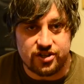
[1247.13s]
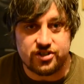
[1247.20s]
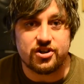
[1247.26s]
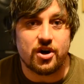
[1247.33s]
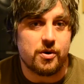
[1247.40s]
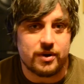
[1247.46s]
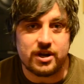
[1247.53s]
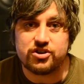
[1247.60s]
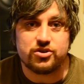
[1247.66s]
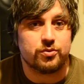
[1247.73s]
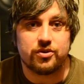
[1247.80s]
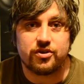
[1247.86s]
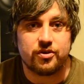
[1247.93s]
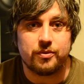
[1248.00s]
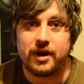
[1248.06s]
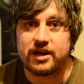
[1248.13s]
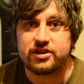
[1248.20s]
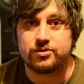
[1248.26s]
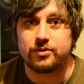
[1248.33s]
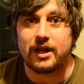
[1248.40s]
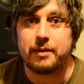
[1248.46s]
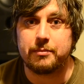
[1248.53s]
in tone as you would through an
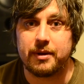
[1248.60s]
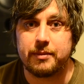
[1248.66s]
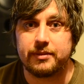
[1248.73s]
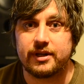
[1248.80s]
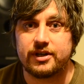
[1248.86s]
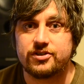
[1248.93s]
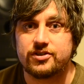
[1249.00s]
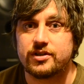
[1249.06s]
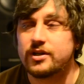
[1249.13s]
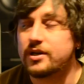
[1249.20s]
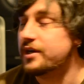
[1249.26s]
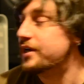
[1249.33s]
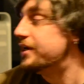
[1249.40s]
actual amp emulation.